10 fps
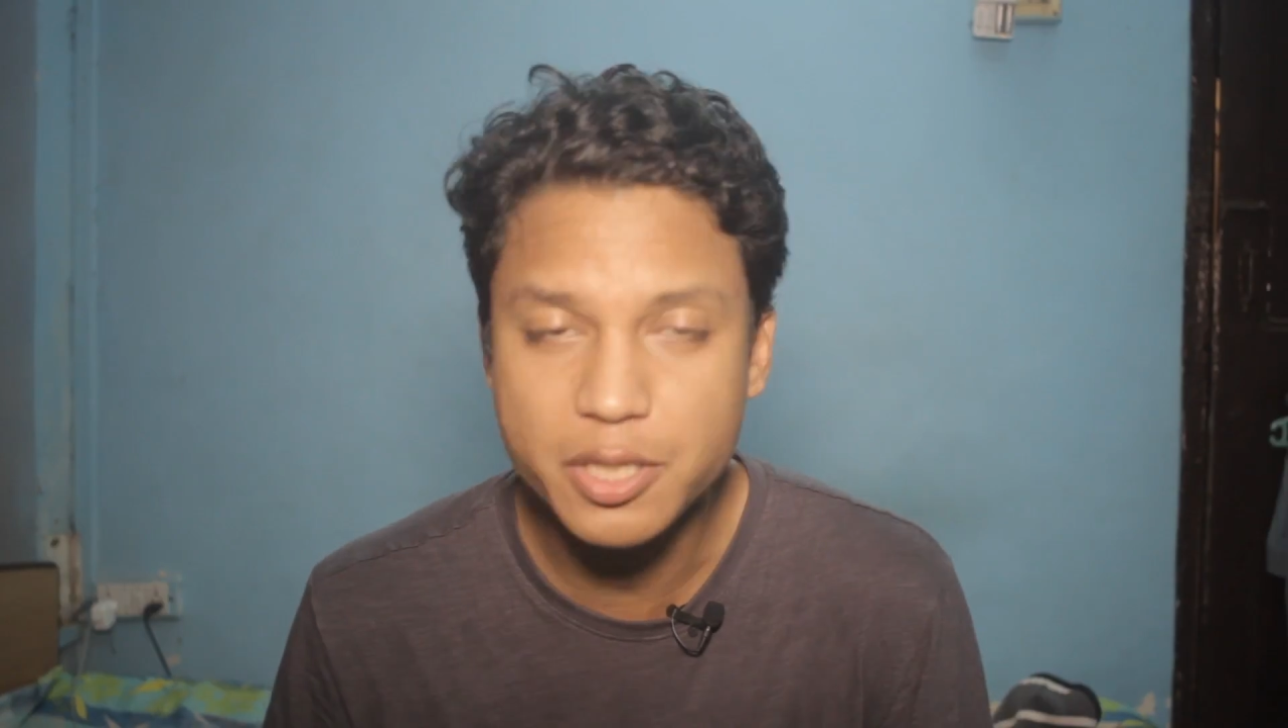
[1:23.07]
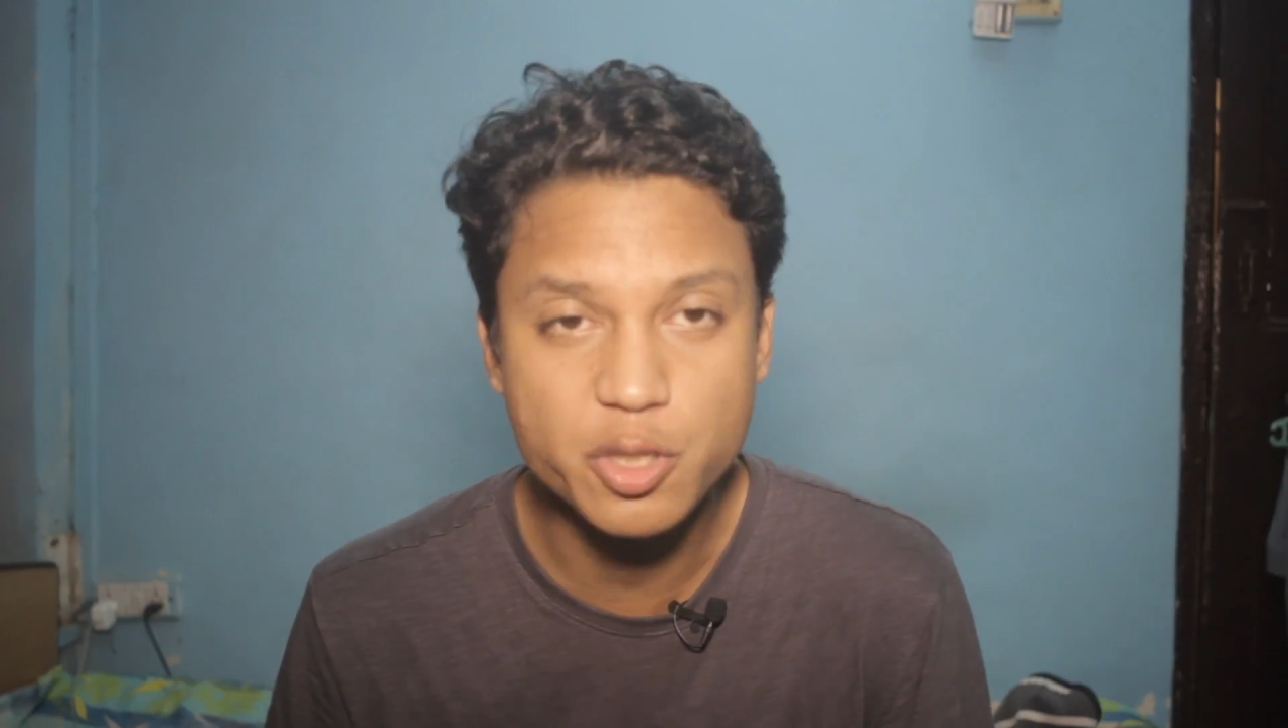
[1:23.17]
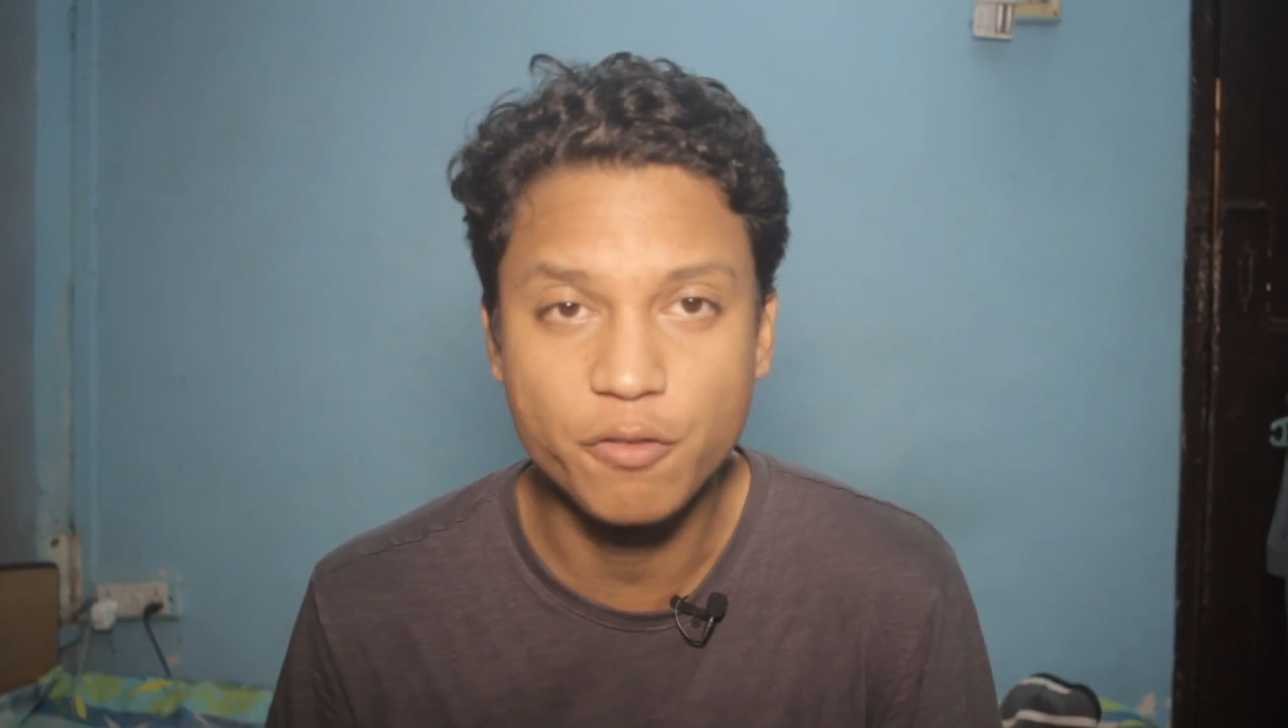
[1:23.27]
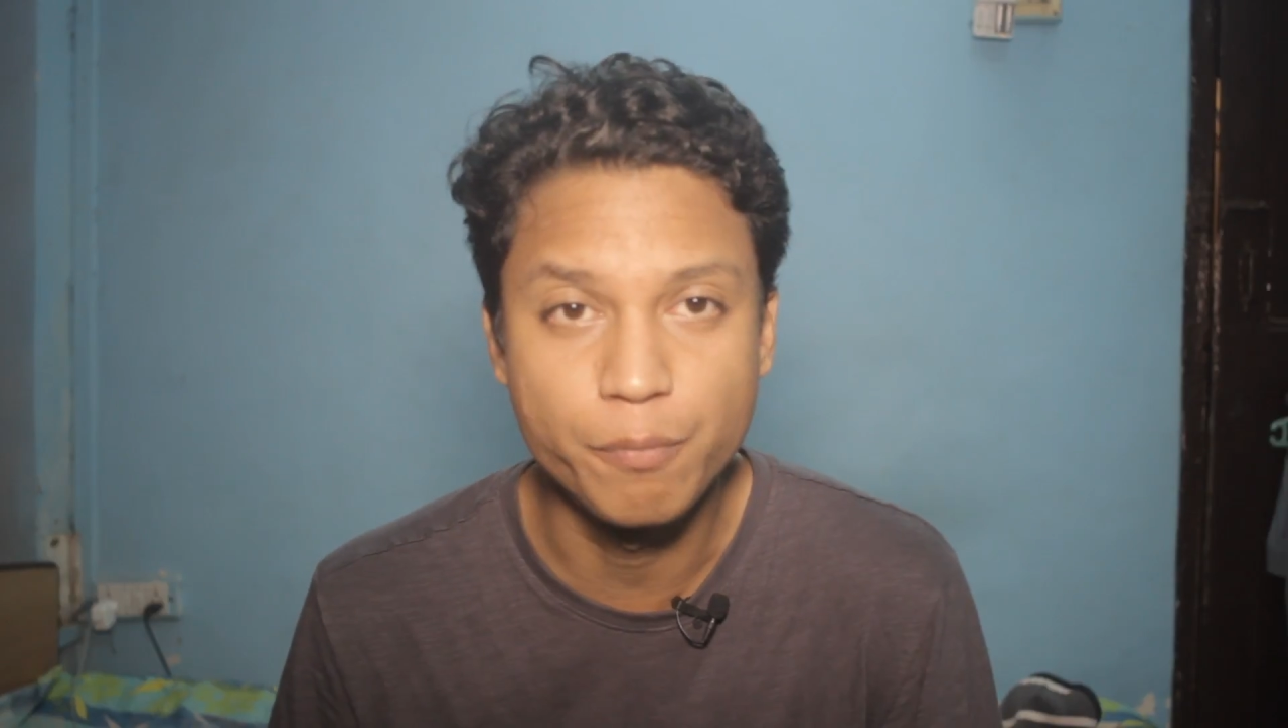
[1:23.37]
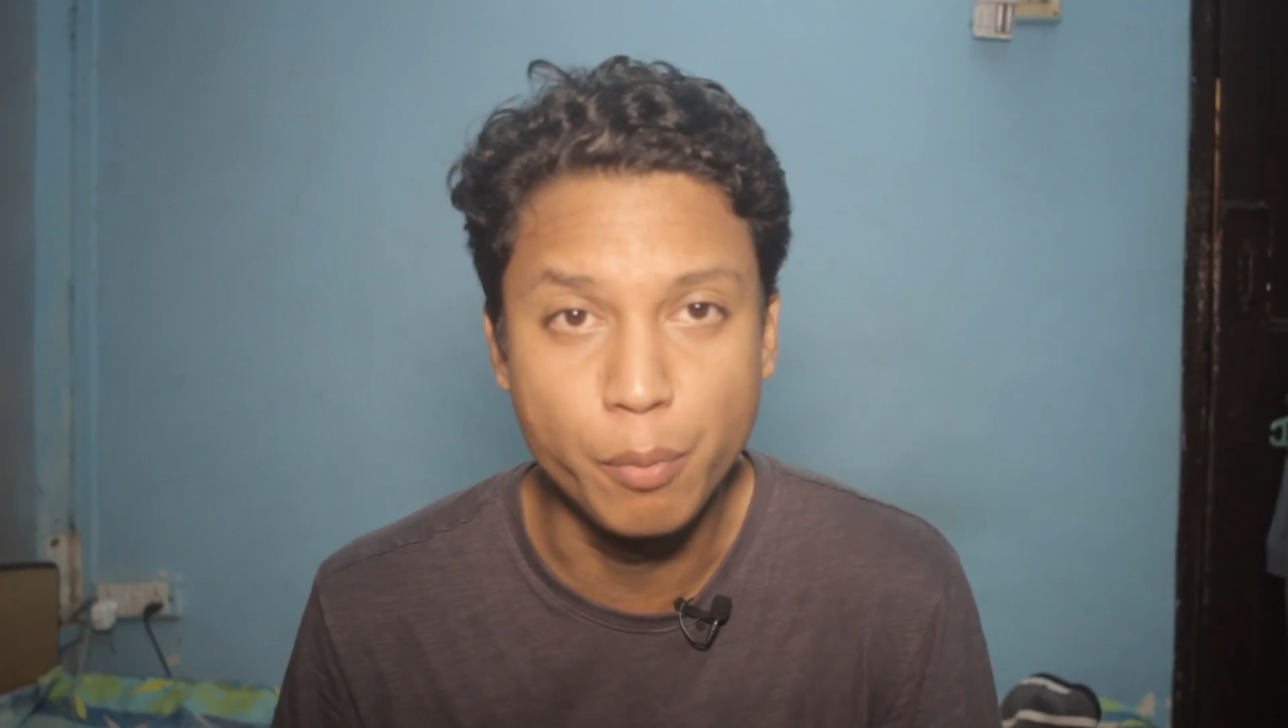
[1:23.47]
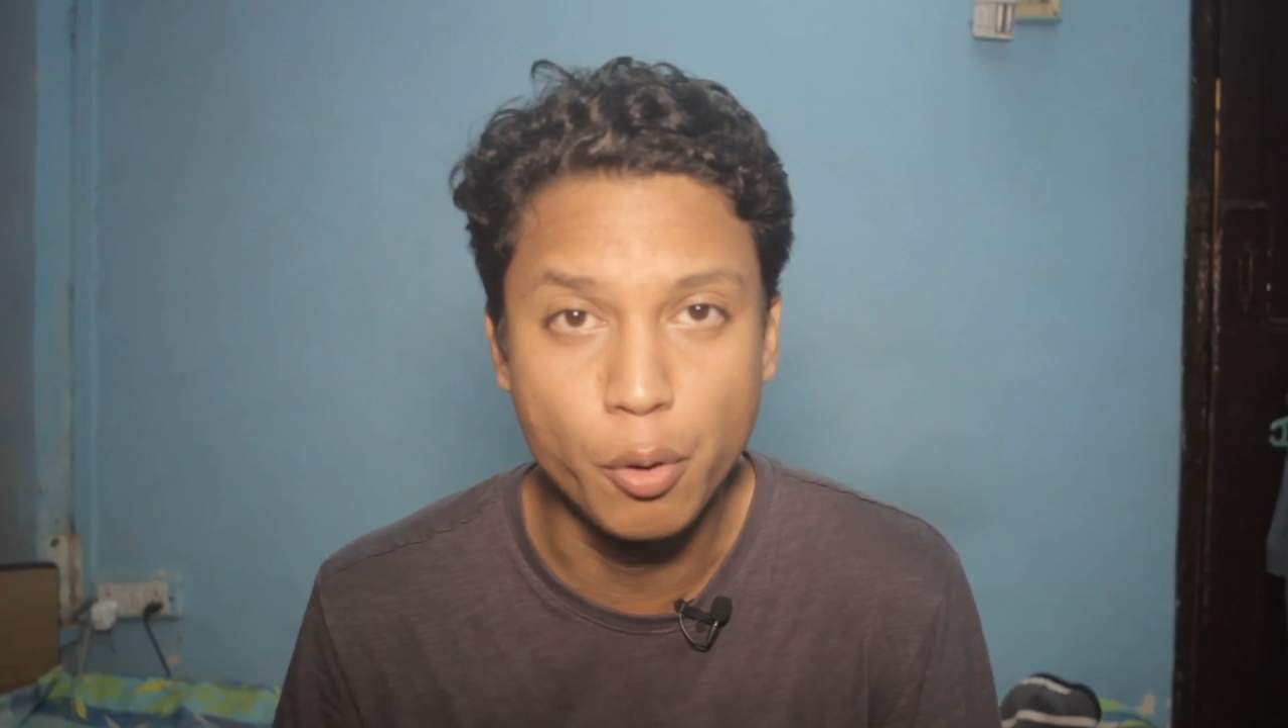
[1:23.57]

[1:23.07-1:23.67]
mix of